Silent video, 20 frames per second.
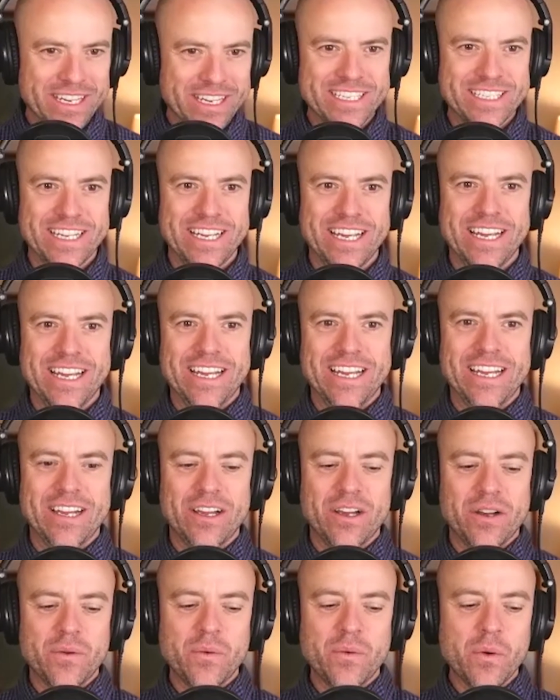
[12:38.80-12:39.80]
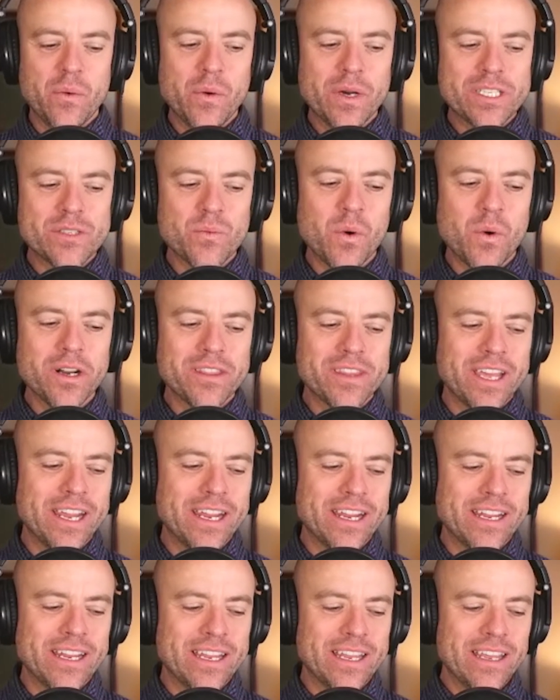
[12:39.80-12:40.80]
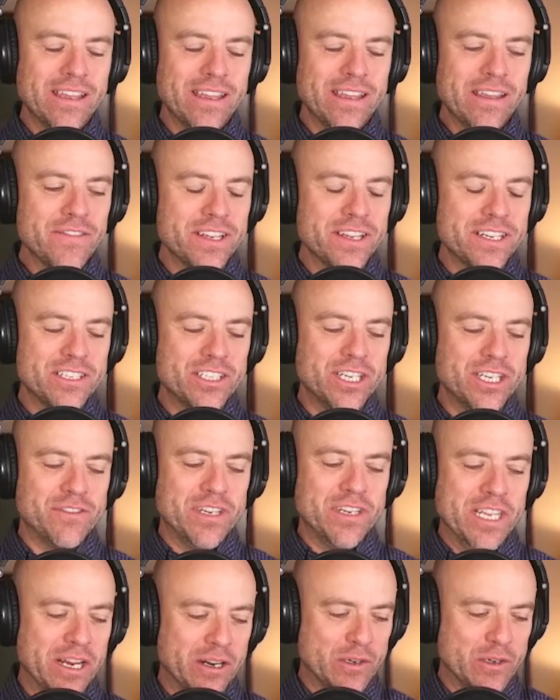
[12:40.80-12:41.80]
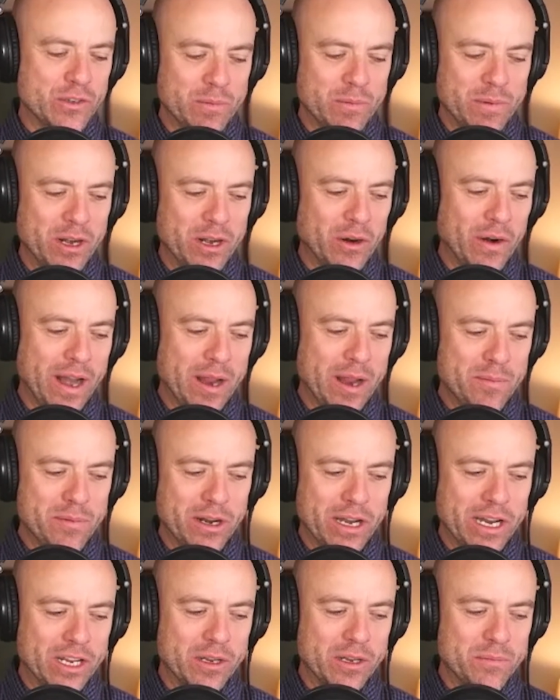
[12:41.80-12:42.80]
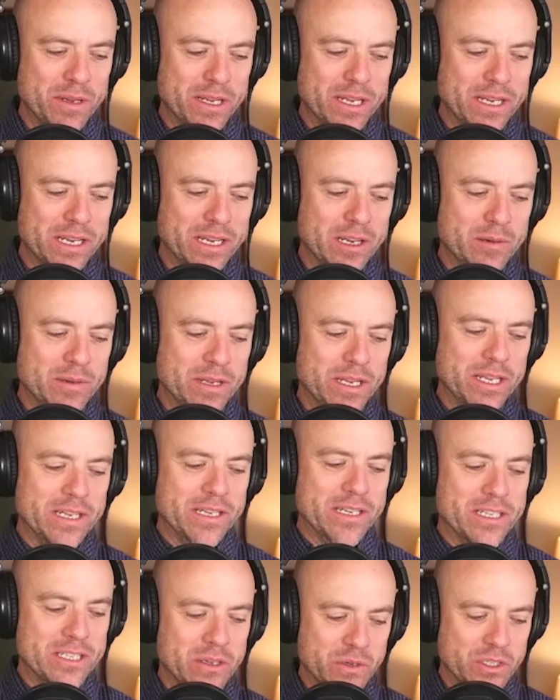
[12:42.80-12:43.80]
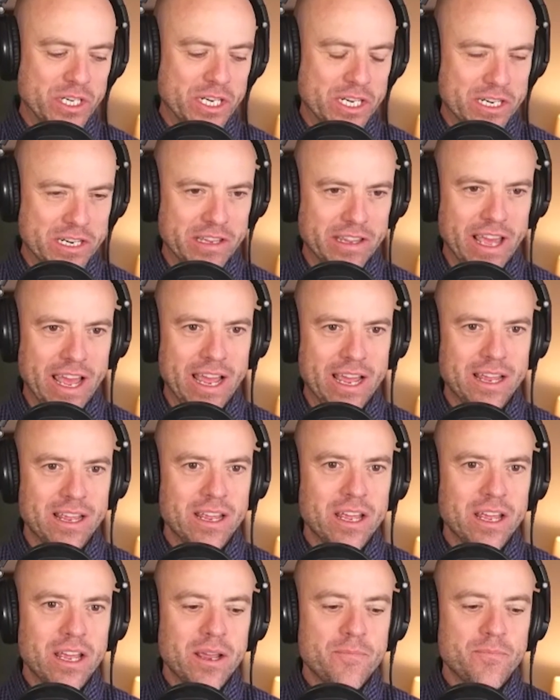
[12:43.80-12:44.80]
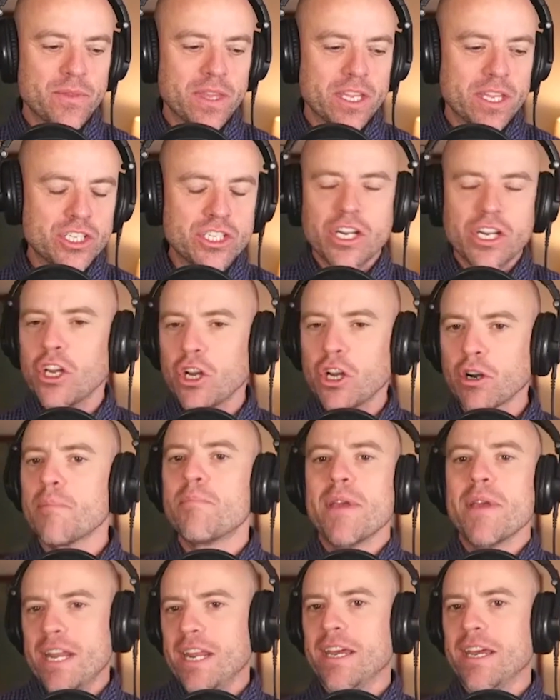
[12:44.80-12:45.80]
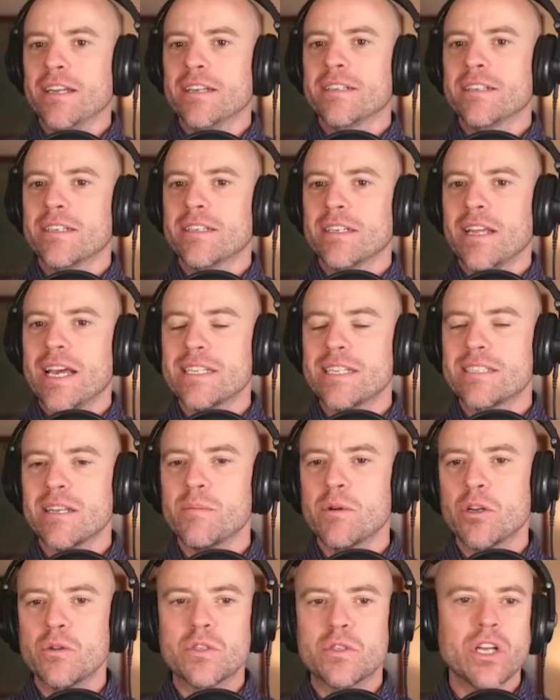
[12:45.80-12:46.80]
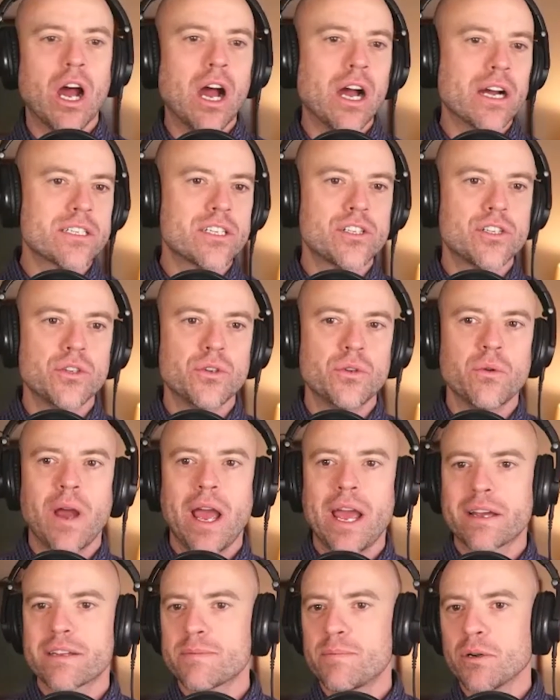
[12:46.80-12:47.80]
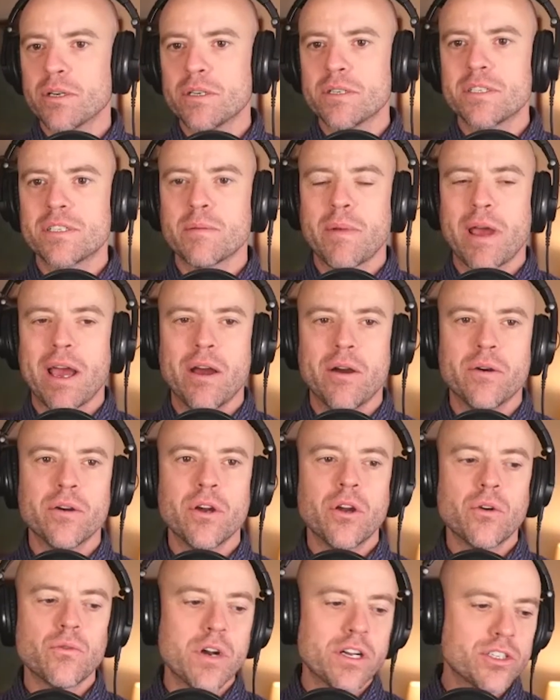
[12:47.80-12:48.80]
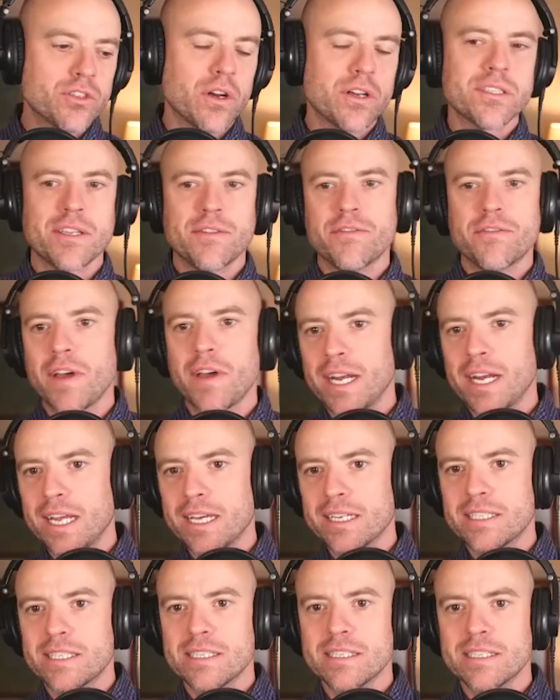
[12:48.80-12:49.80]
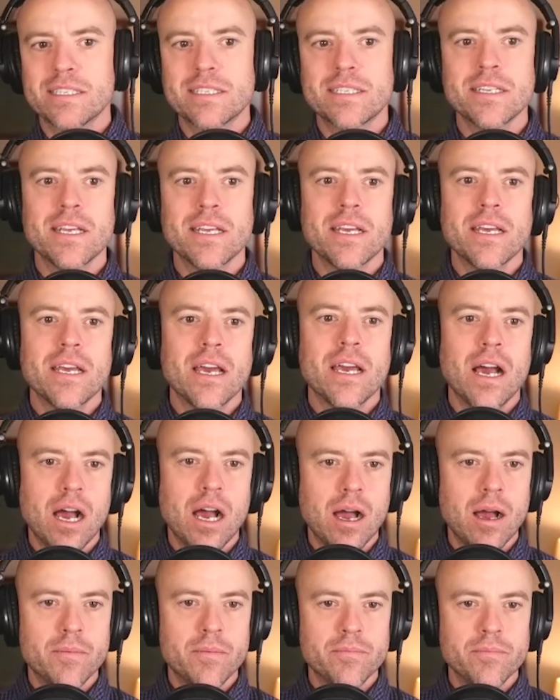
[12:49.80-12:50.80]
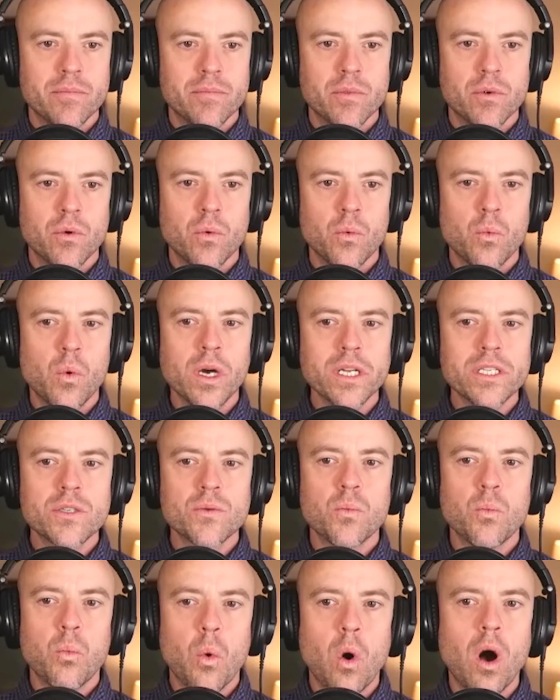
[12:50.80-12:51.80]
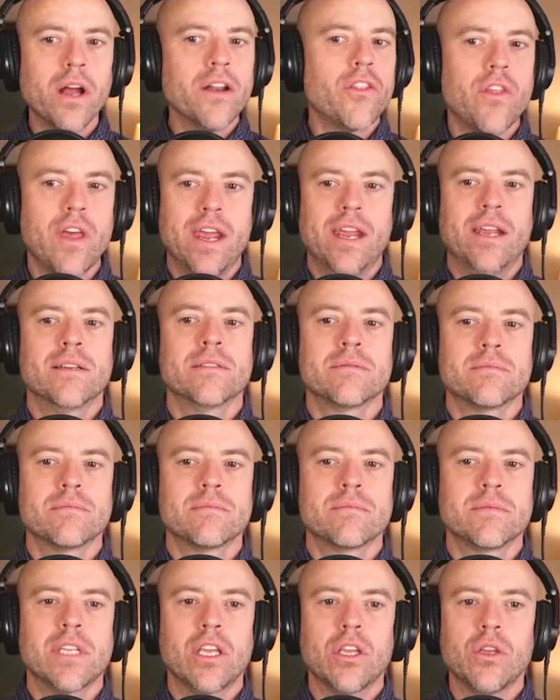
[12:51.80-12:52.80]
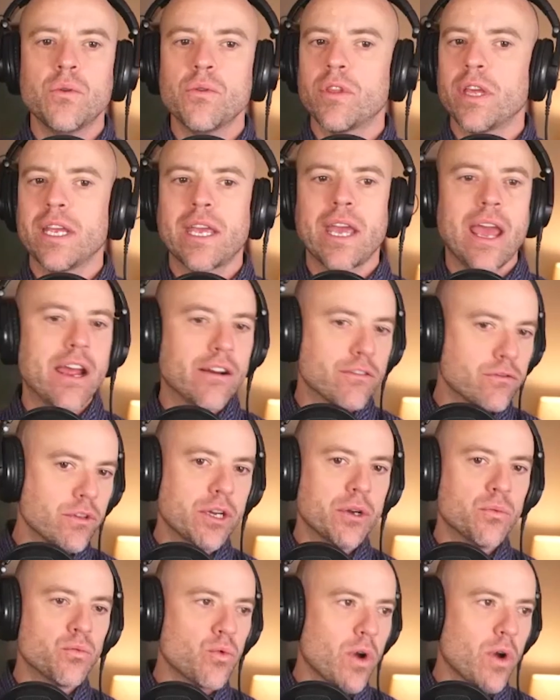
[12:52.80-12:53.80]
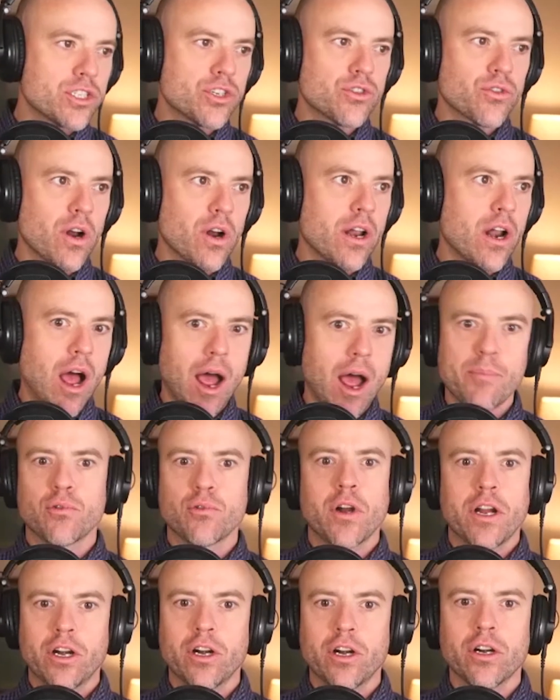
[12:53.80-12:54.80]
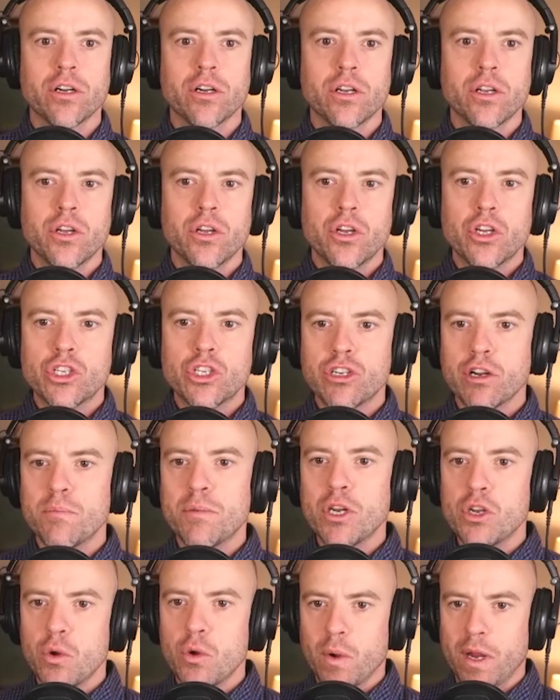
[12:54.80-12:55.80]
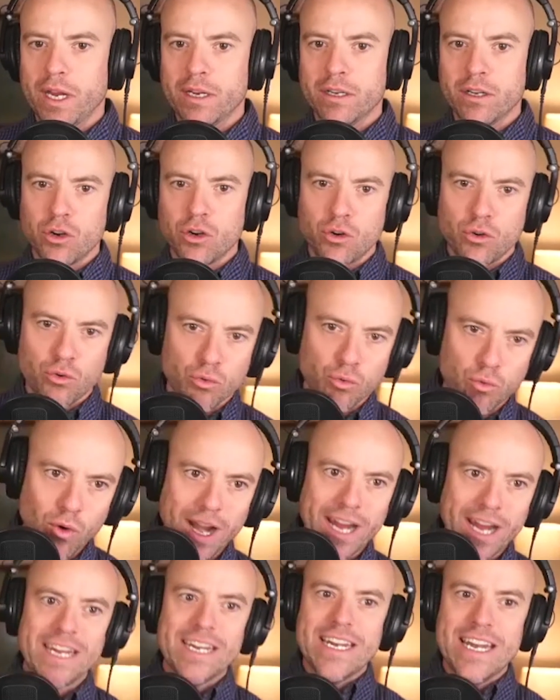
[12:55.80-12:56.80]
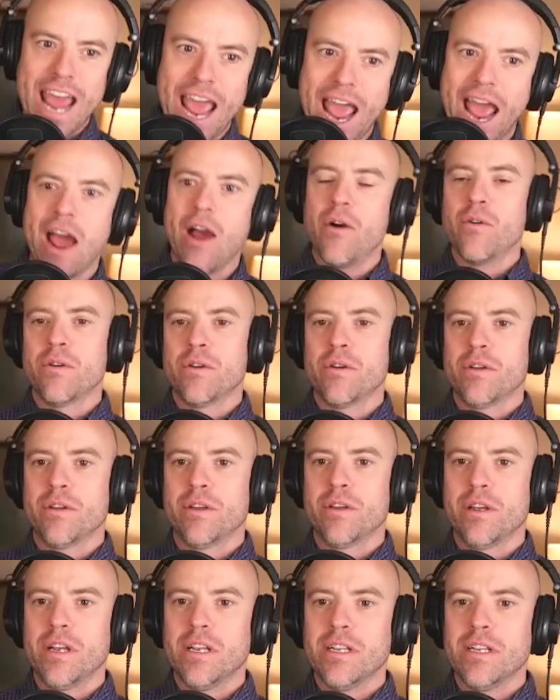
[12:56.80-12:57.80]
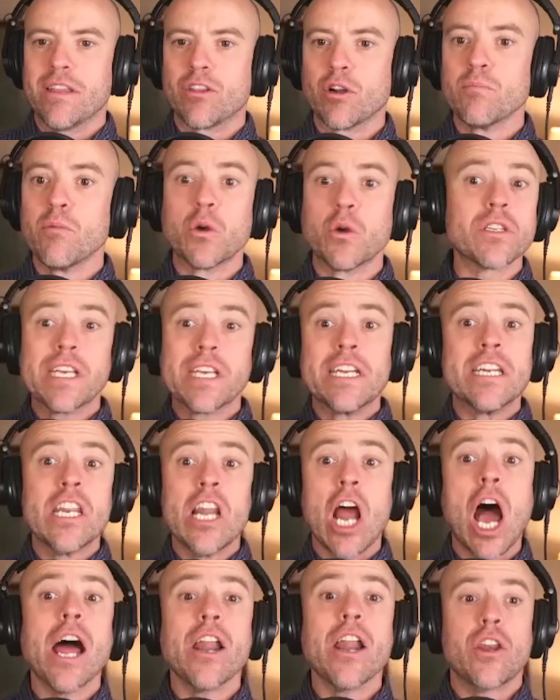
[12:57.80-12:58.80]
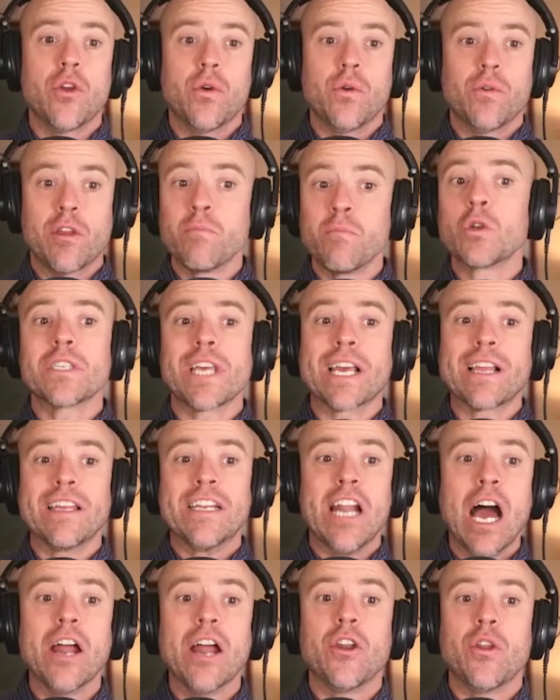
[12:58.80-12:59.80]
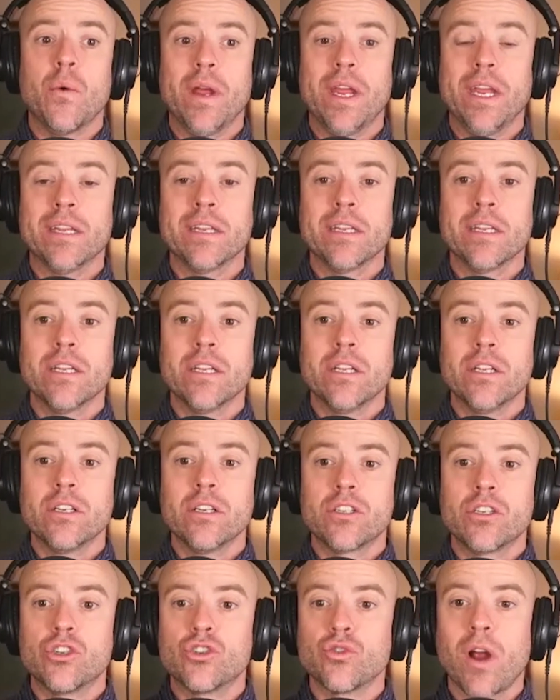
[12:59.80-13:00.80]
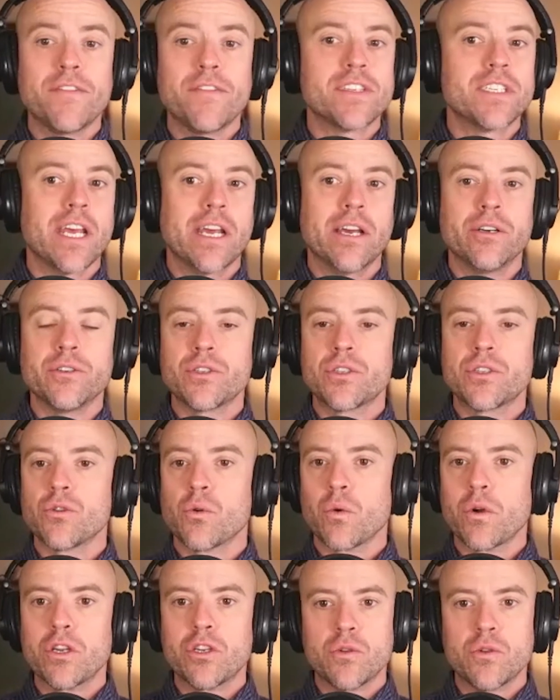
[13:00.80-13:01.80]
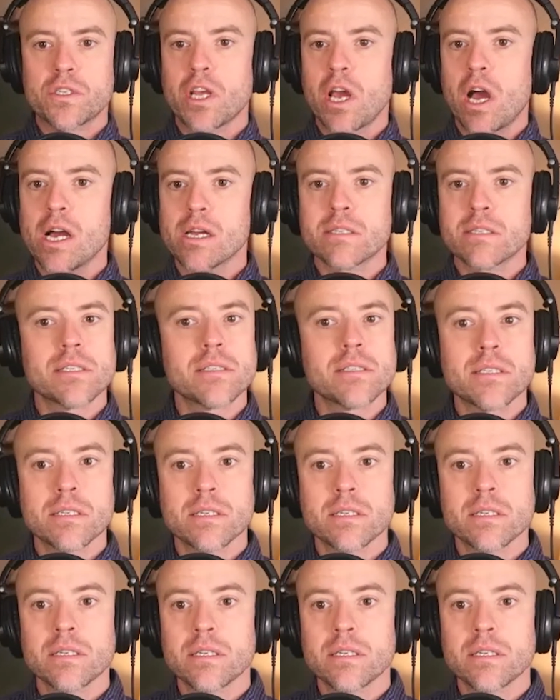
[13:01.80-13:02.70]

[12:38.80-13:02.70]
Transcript: is uh what's one thing even shifting gears from NRA, but it could be it could be associated to that. Just in your opinion, as someone who talks to experts about restaurants and finances, um, what's one thing that you think every restaurant operator should be doing right now that they're mostly not do they're most likely not doing to drive sales or reduce costs?